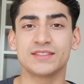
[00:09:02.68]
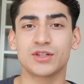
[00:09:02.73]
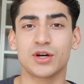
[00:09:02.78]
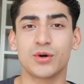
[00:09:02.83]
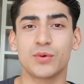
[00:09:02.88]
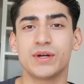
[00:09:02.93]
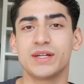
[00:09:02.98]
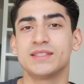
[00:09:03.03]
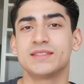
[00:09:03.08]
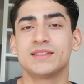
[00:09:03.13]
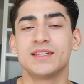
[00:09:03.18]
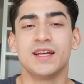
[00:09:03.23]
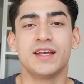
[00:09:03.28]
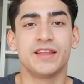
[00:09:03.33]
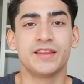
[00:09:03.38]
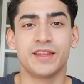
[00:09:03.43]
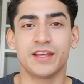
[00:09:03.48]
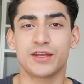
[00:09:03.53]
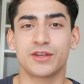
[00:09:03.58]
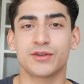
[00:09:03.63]
always,
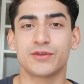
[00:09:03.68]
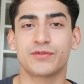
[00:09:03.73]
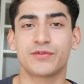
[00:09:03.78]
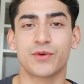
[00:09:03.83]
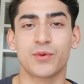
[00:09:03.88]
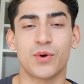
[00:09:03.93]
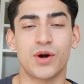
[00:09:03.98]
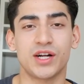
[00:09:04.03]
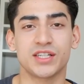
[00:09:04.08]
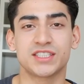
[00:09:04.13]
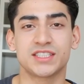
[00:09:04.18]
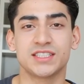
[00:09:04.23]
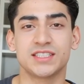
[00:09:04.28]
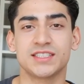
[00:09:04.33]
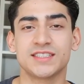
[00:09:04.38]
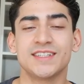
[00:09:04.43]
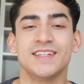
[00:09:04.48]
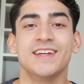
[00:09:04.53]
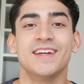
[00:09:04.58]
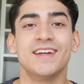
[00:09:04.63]
thank you for
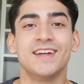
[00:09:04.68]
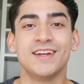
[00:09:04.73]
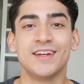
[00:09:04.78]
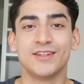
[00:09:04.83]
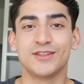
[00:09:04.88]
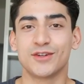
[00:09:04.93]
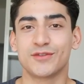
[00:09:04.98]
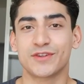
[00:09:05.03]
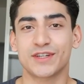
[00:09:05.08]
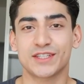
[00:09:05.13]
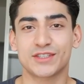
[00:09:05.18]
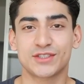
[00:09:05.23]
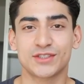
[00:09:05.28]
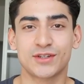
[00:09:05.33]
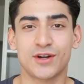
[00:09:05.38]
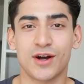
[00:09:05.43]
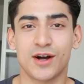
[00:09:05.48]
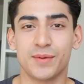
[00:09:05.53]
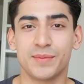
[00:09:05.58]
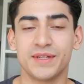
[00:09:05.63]
watching. Don't forget to
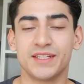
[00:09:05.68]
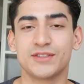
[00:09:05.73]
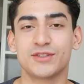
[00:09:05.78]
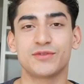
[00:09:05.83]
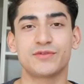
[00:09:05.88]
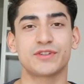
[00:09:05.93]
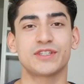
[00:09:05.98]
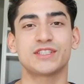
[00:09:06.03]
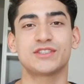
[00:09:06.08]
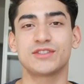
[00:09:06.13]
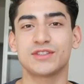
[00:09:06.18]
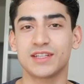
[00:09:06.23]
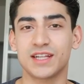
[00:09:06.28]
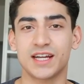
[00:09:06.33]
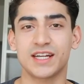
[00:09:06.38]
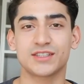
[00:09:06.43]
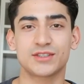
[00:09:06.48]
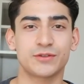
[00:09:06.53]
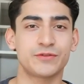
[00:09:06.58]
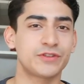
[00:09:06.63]
comment, don't forget to
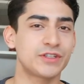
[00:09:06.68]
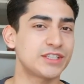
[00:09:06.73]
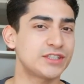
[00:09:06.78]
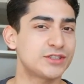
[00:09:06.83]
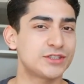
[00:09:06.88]
like, don't forget to